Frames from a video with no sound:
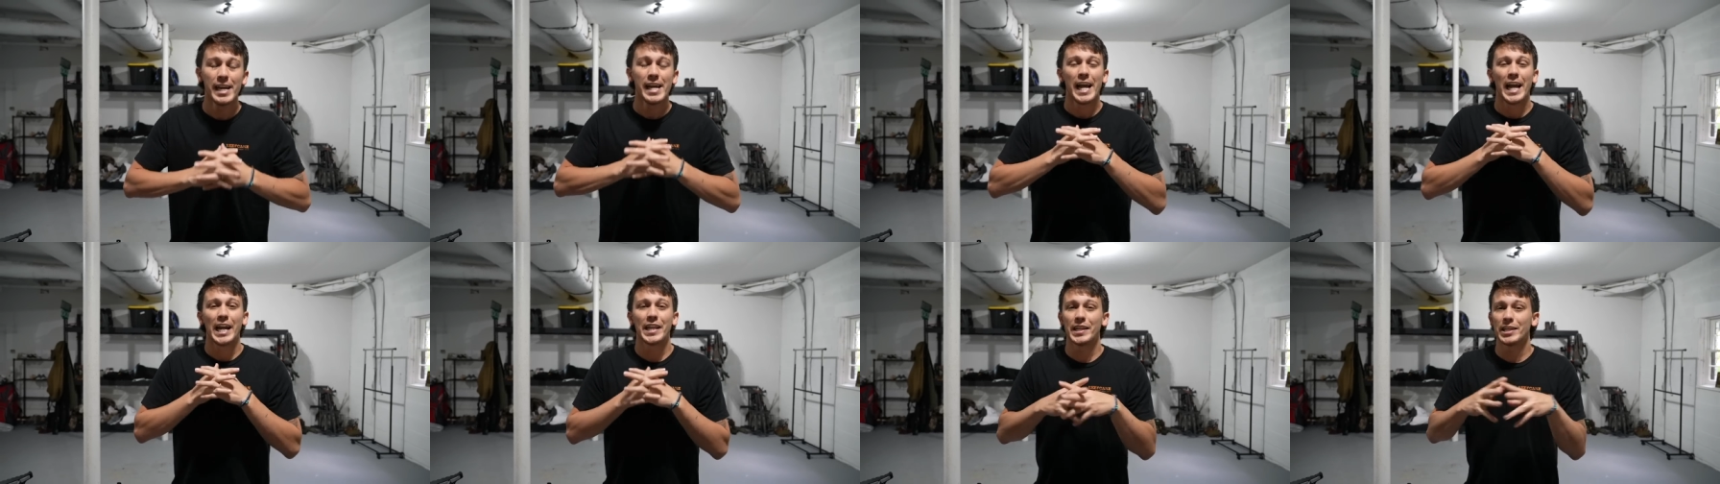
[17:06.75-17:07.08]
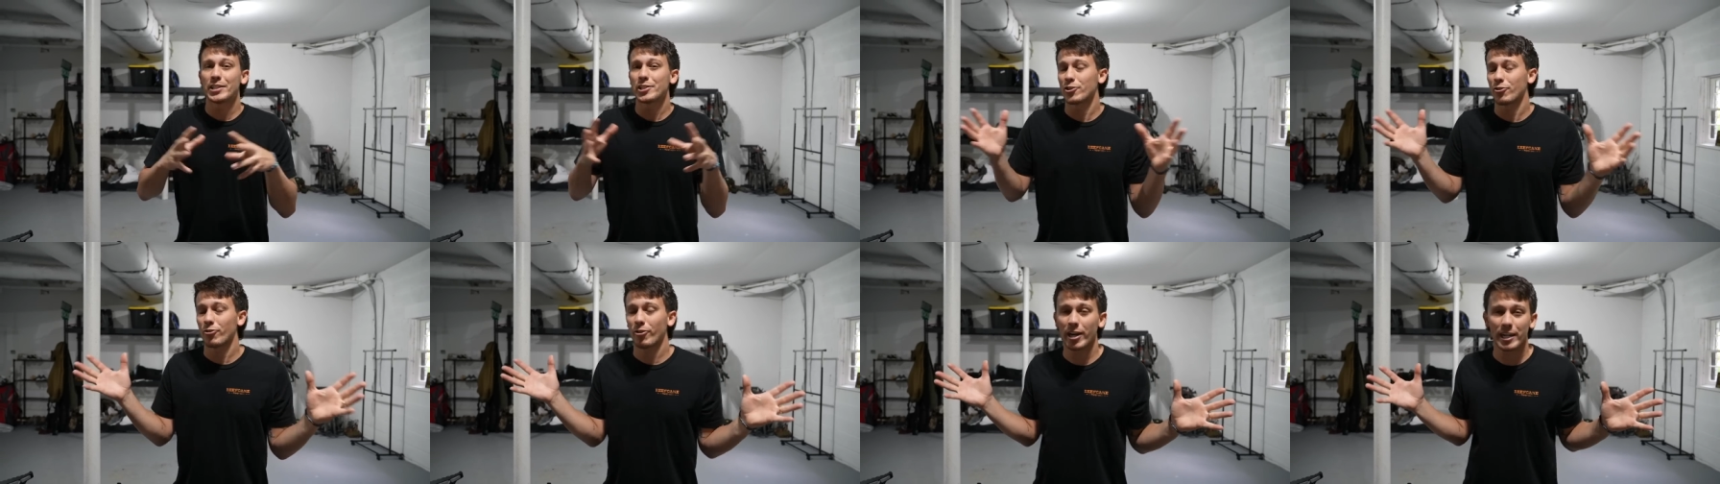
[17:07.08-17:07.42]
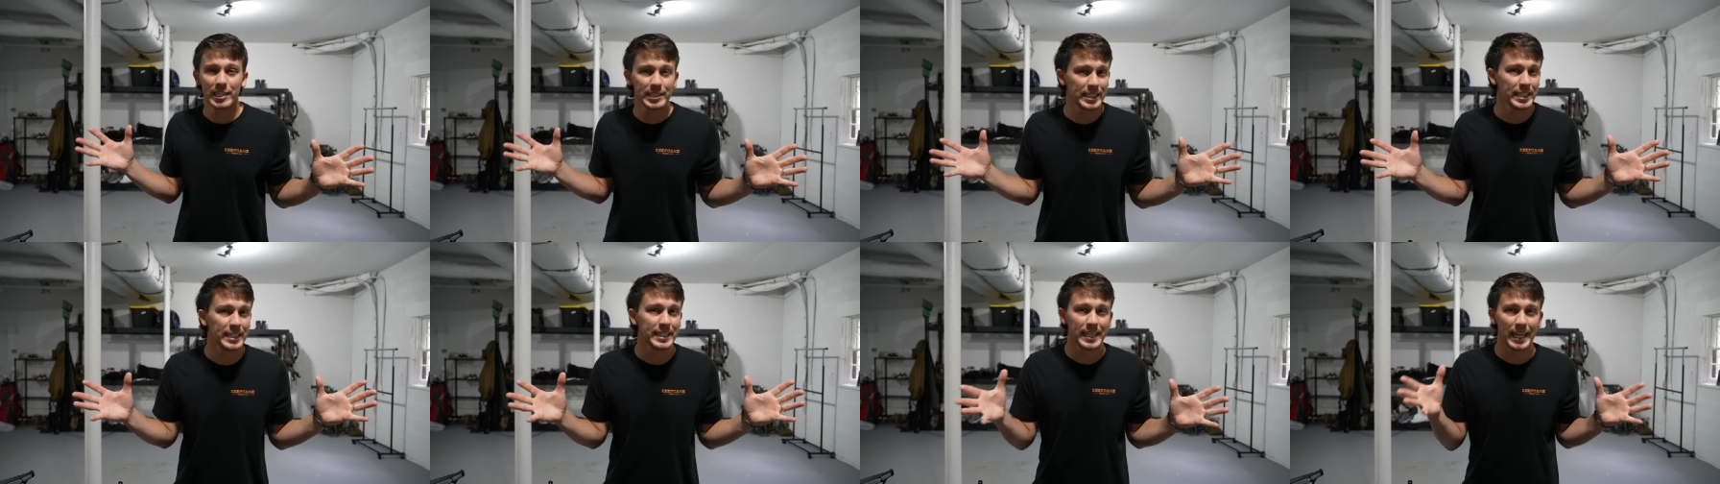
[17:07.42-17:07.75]
and this
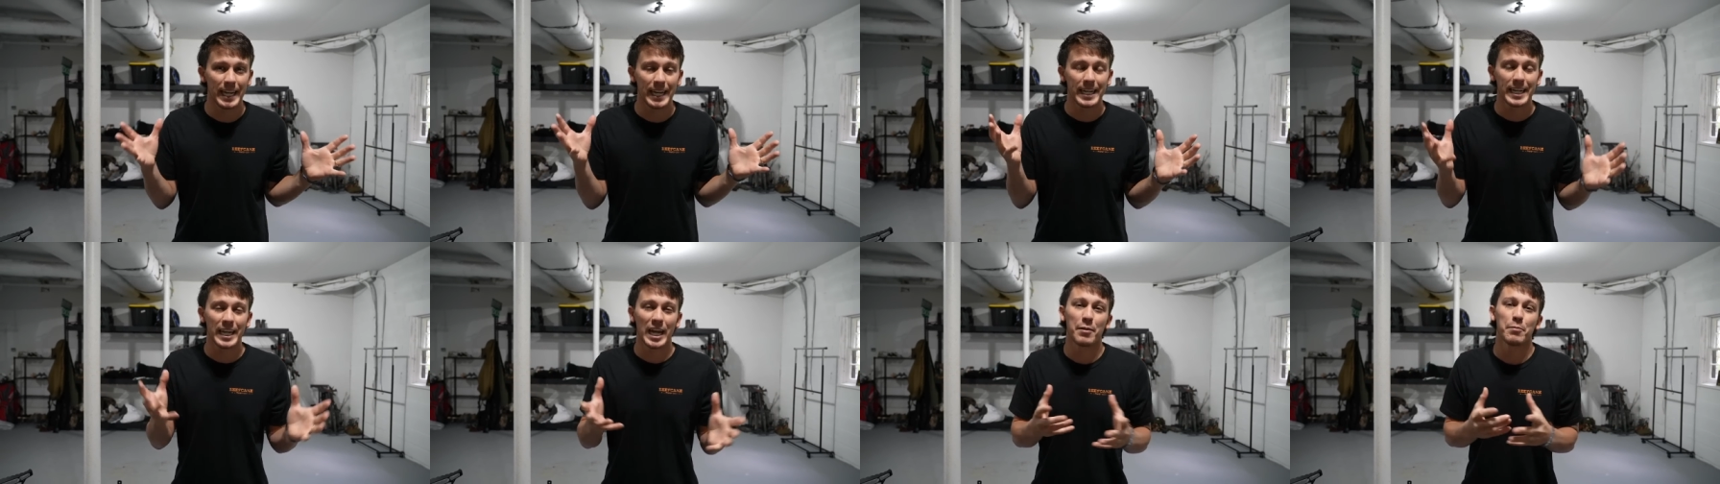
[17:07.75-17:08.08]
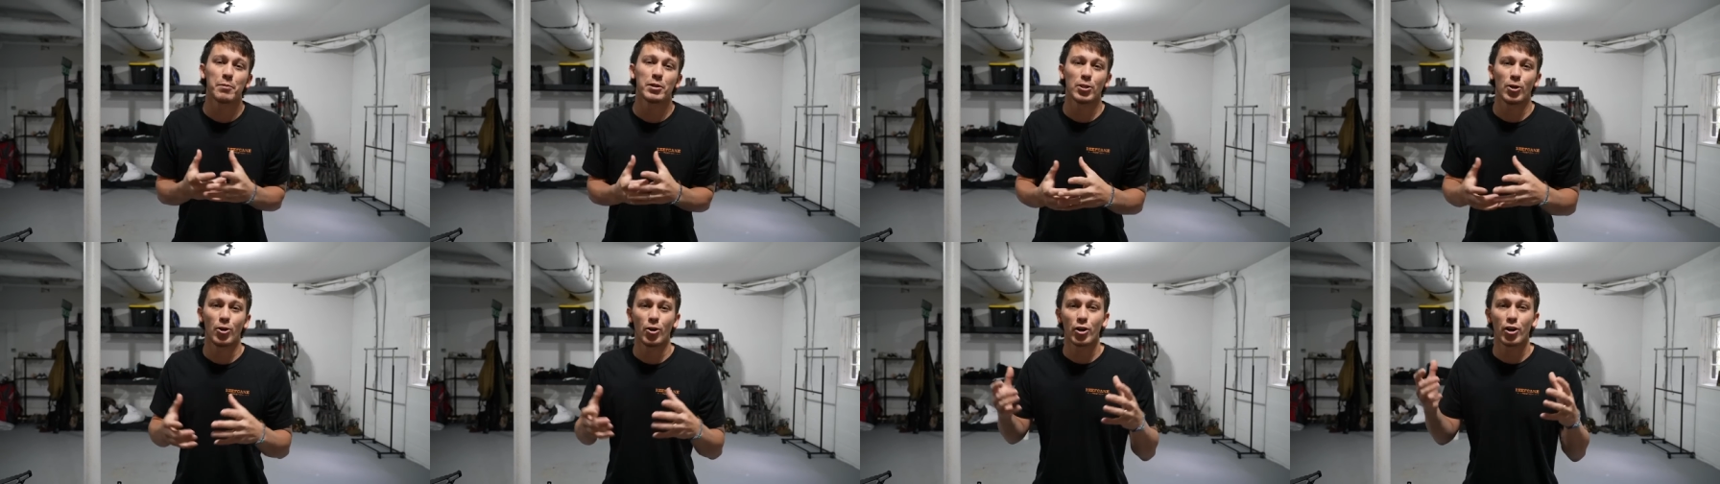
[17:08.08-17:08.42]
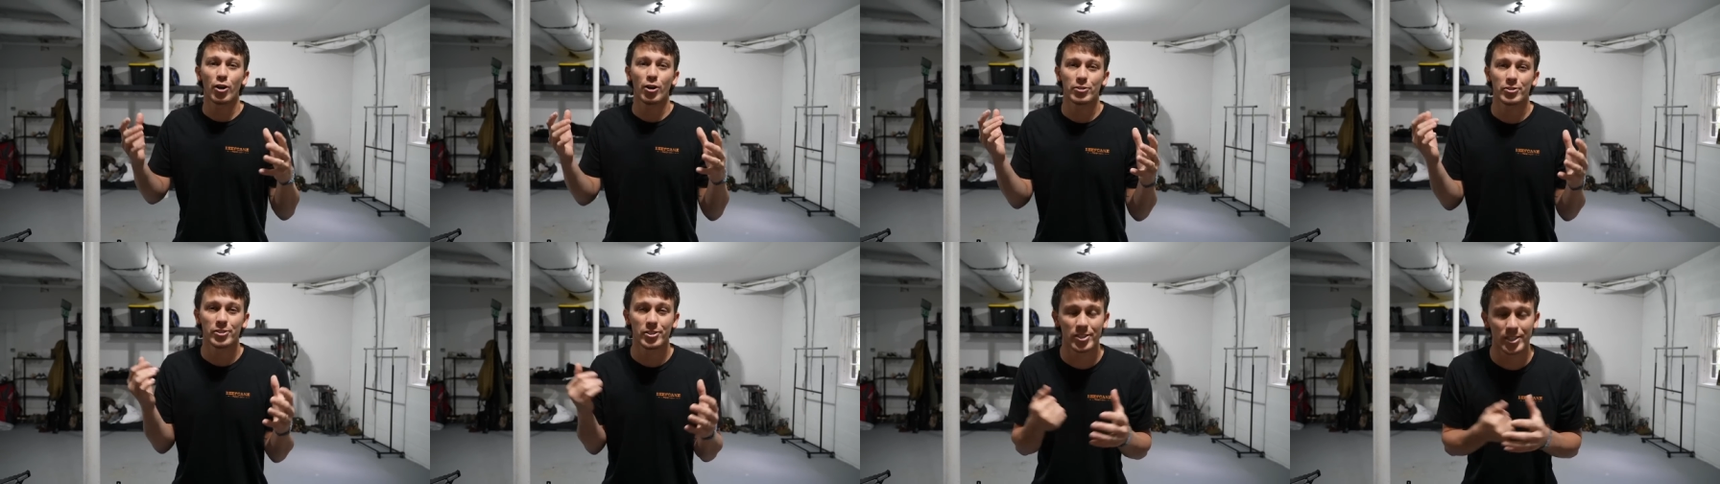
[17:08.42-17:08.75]
crazy thing came along
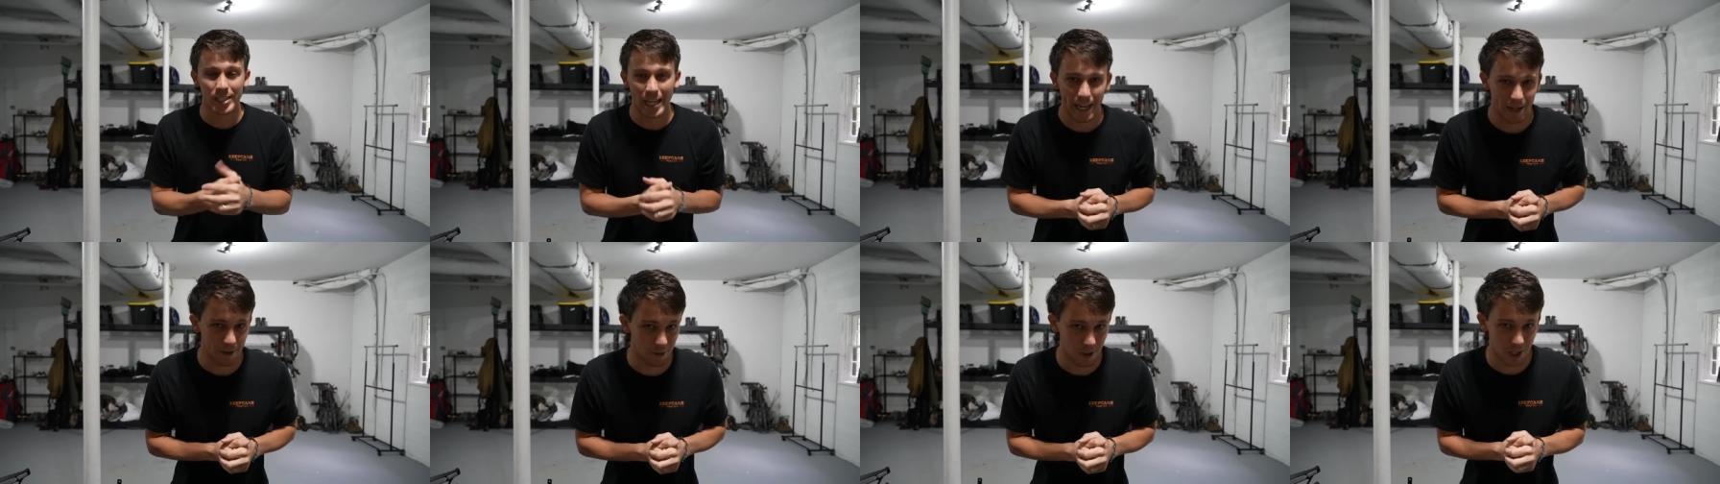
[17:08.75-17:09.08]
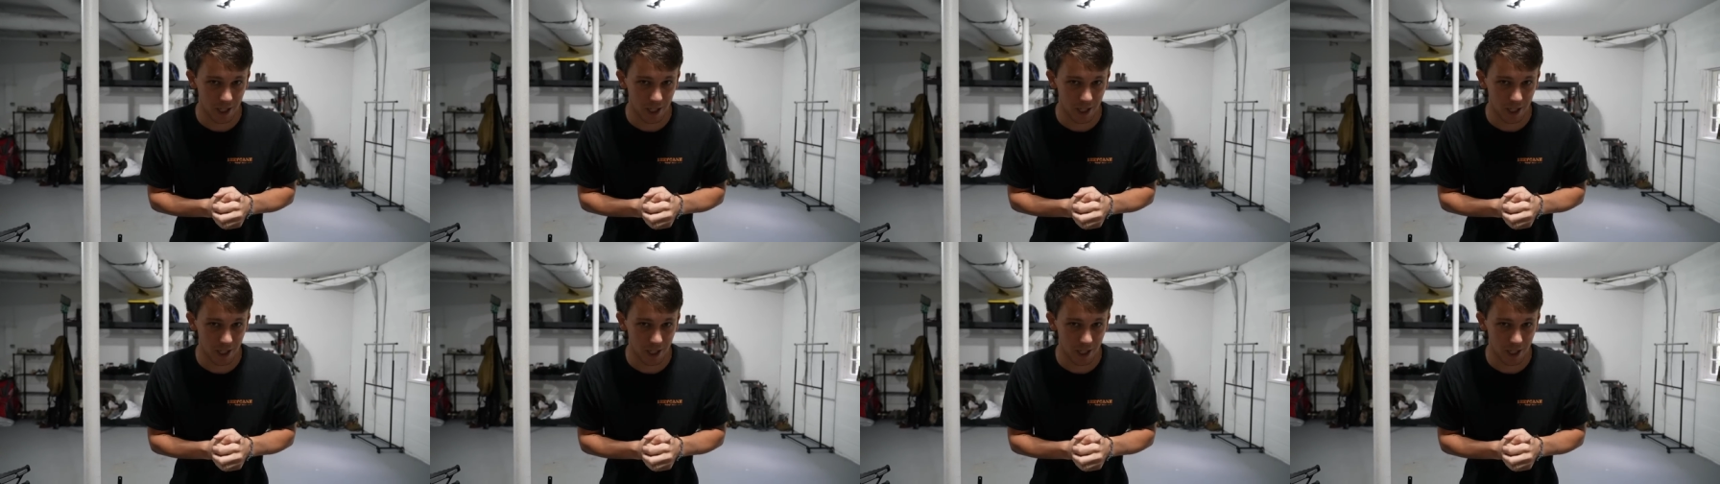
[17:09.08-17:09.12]
called saddle